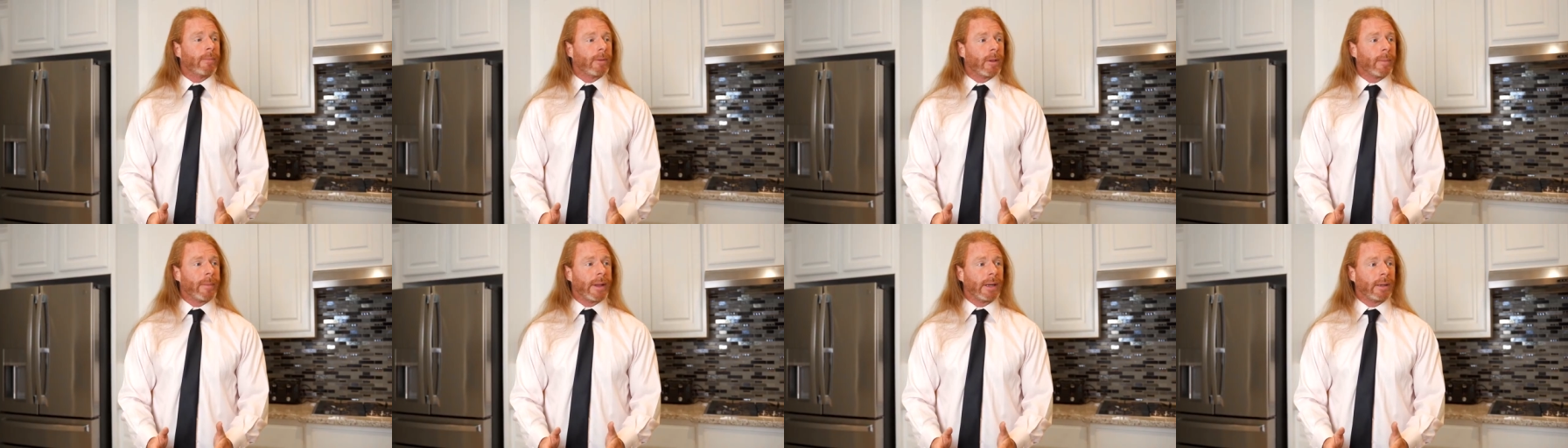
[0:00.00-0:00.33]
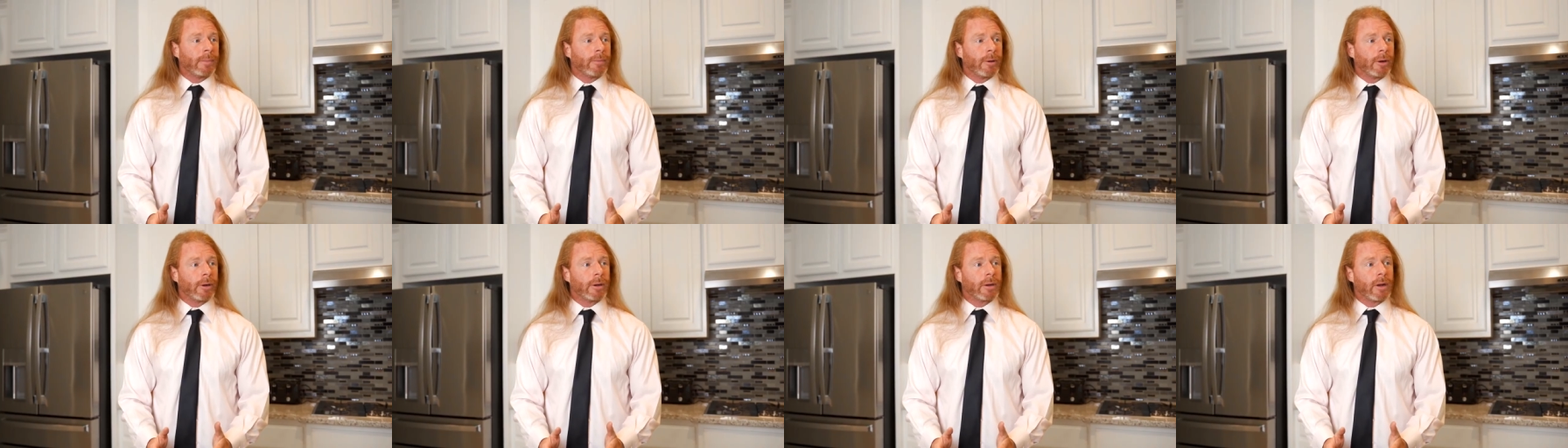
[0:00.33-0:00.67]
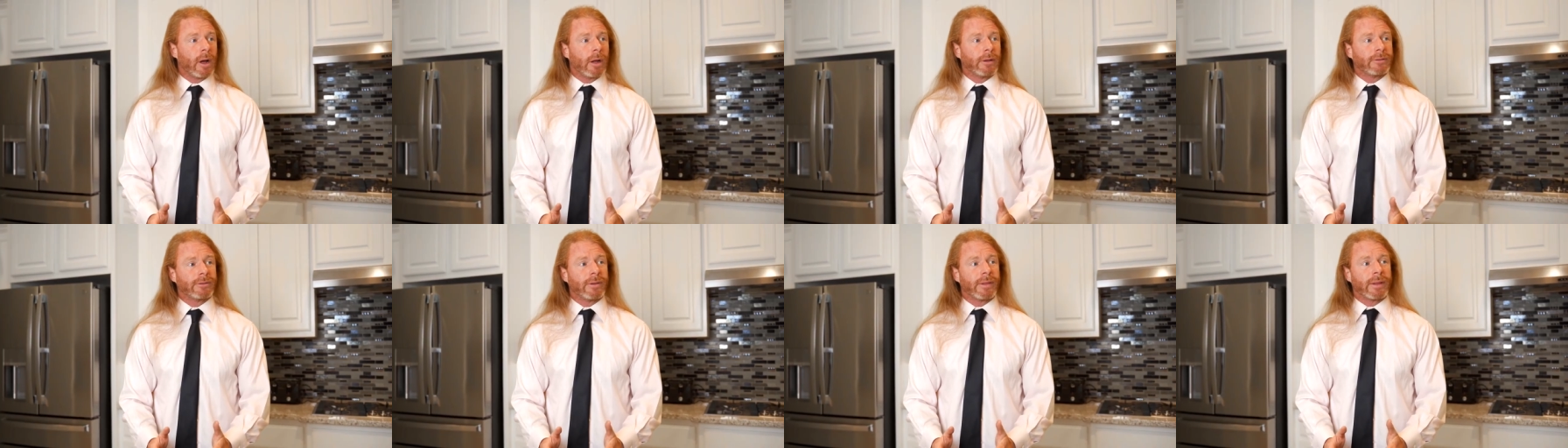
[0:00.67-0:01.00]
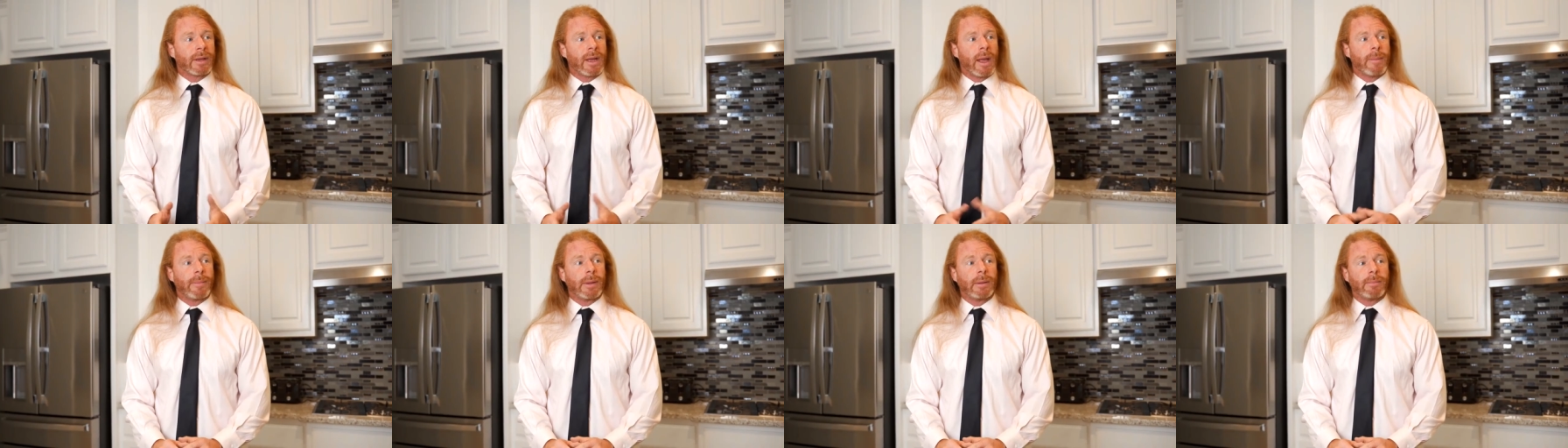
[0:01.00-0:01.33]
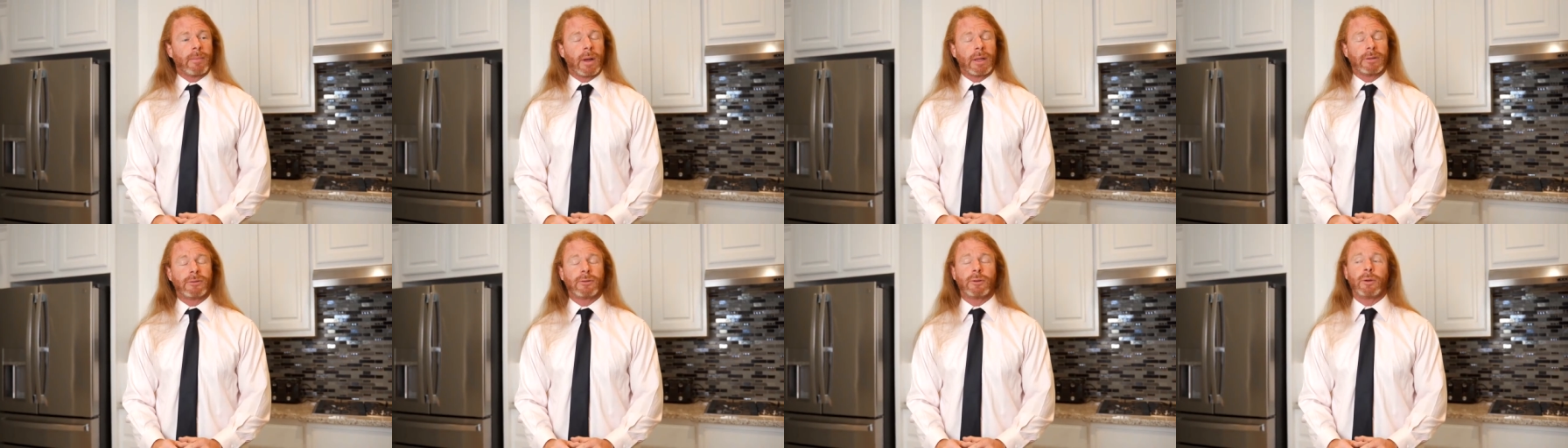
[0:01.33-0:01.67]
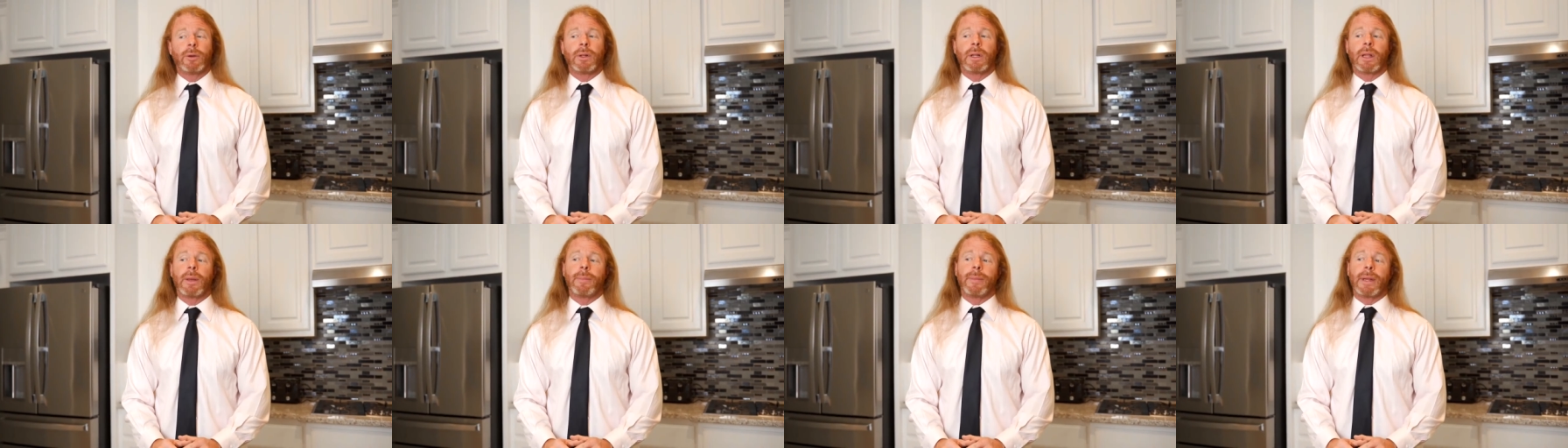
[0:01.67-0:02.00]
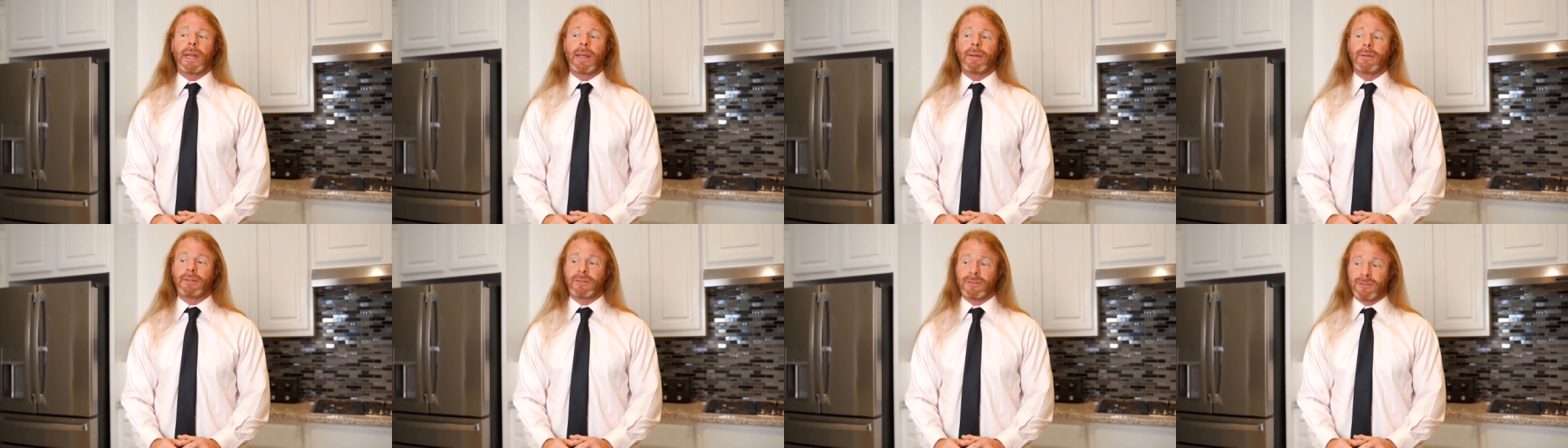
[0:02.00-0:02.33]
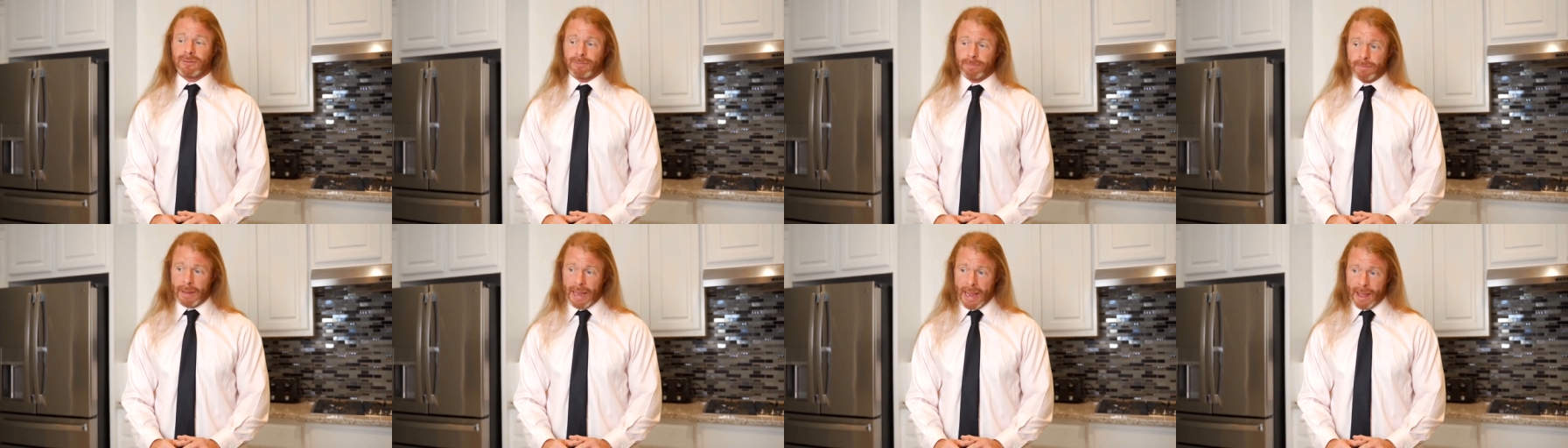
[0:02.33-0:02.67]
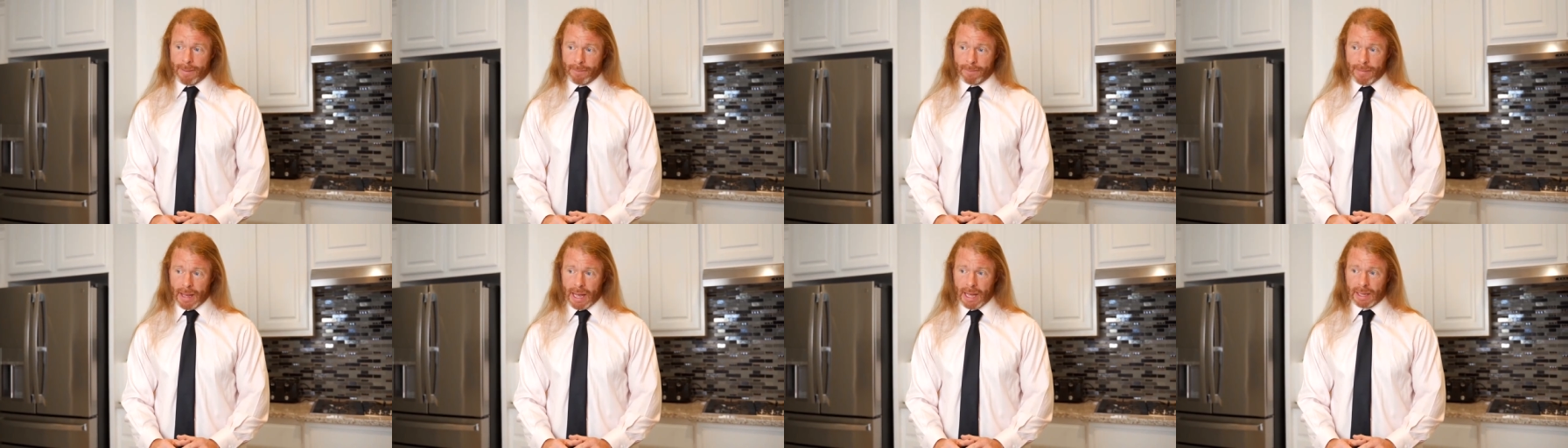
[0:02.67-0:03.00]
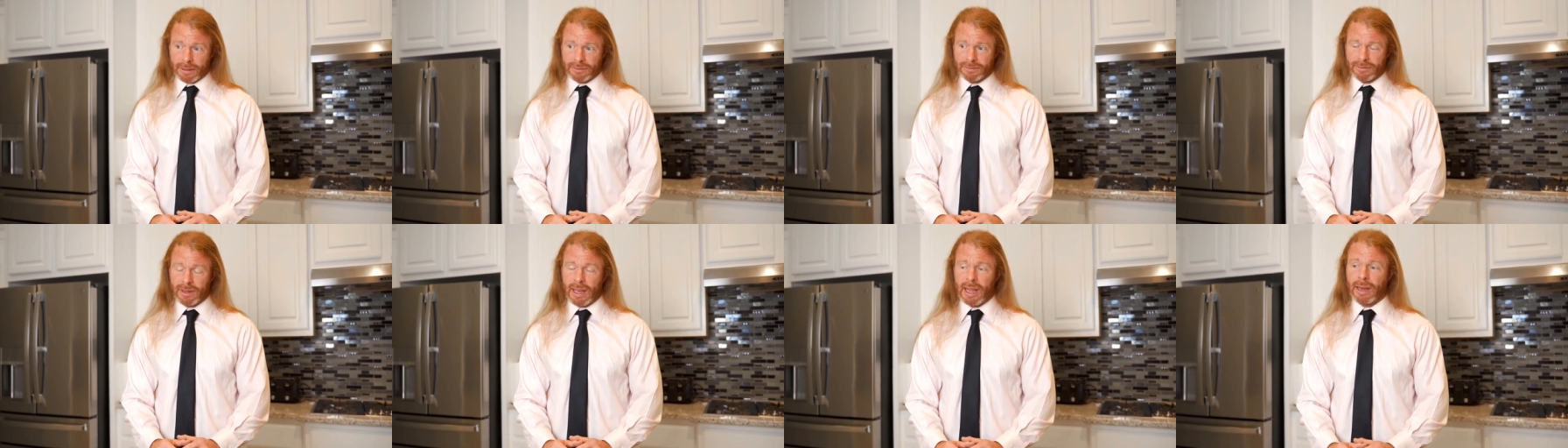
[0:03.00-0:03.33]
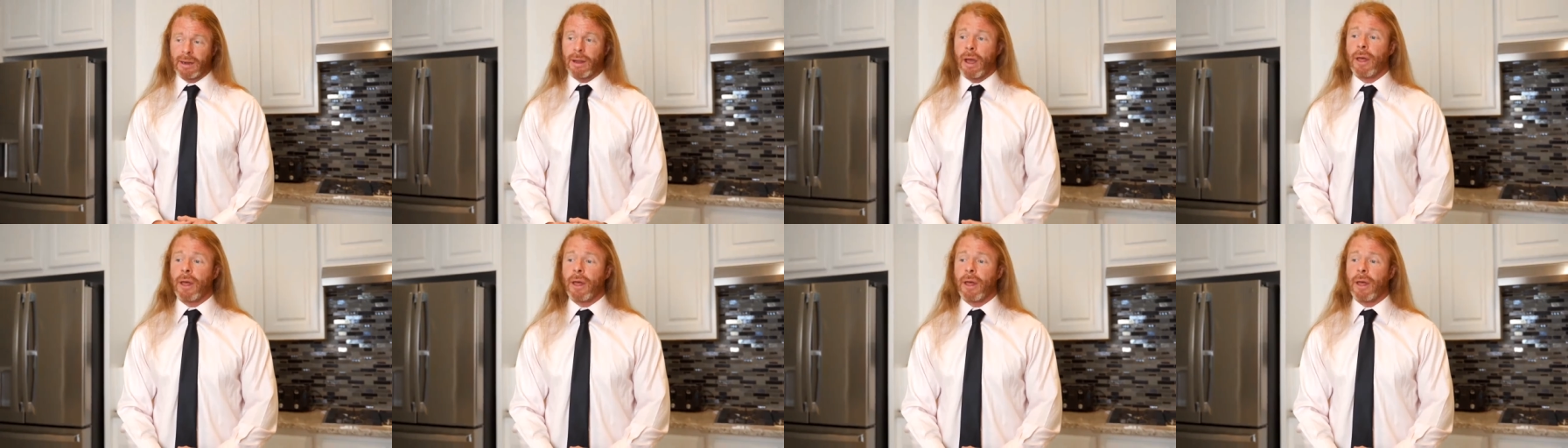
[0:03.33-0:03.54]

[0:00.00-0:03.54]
implementing protocols in the coming months to eliminate spam bots and